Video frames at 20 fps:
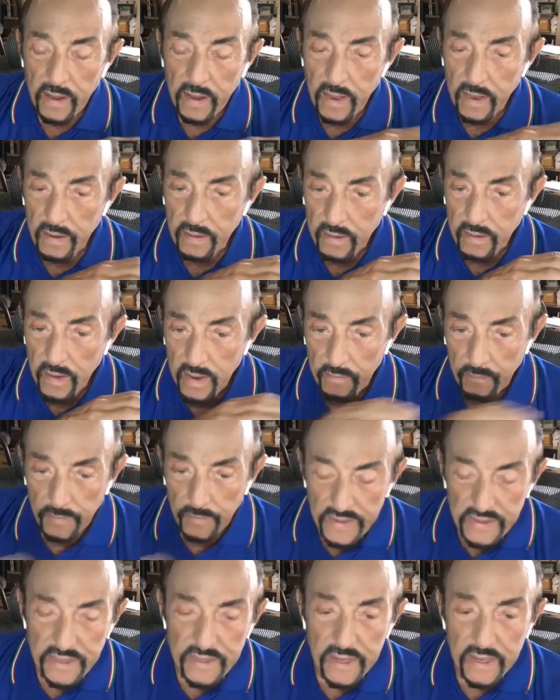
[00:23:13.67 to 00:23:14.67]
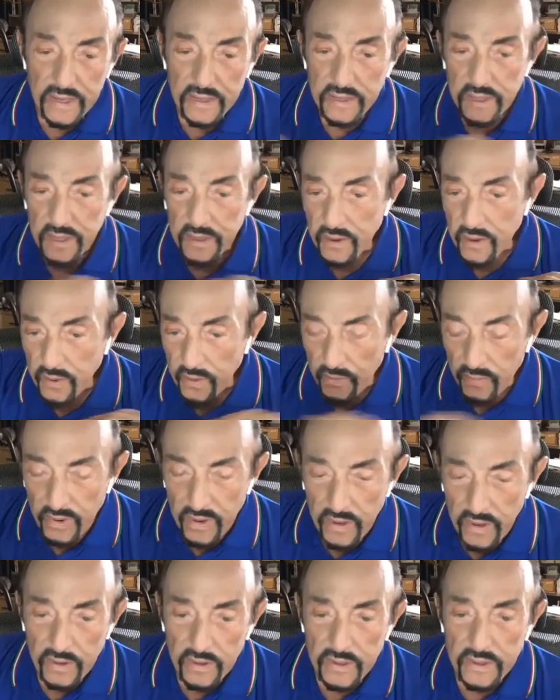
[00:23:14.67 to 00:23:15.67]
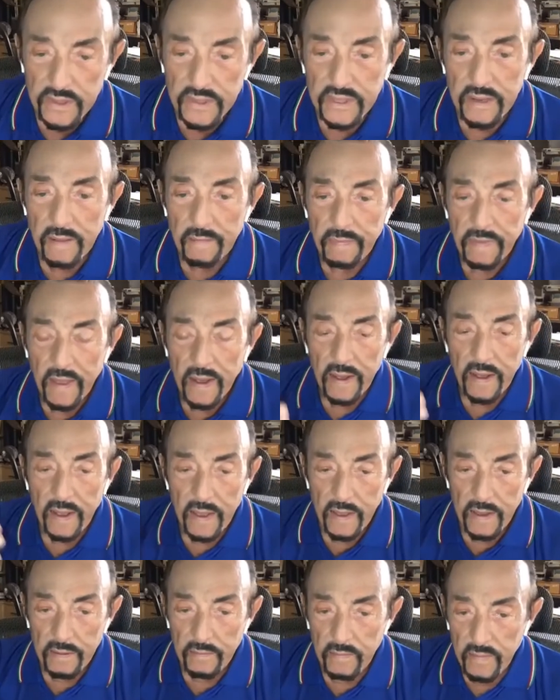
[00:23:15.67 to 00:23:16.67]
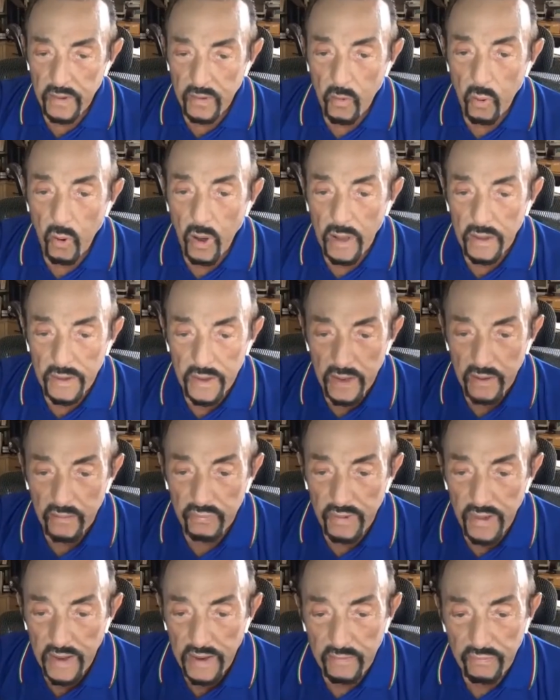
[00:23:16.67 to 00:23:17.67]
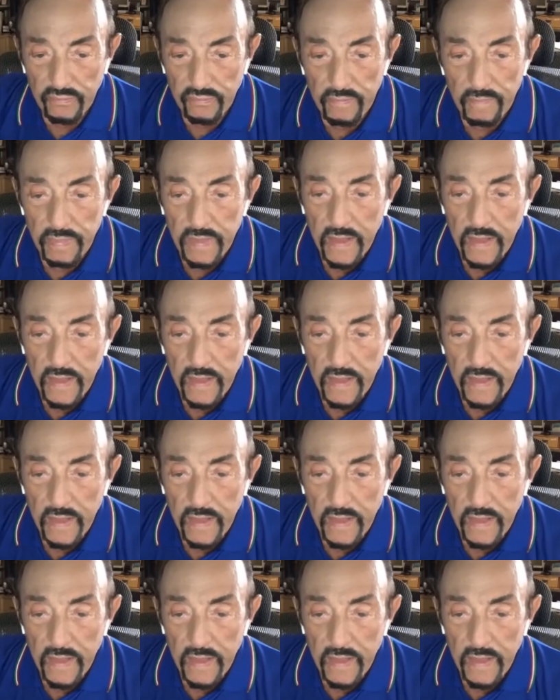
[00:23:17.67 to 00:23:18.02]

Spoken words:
in business, in careers, in quality of life.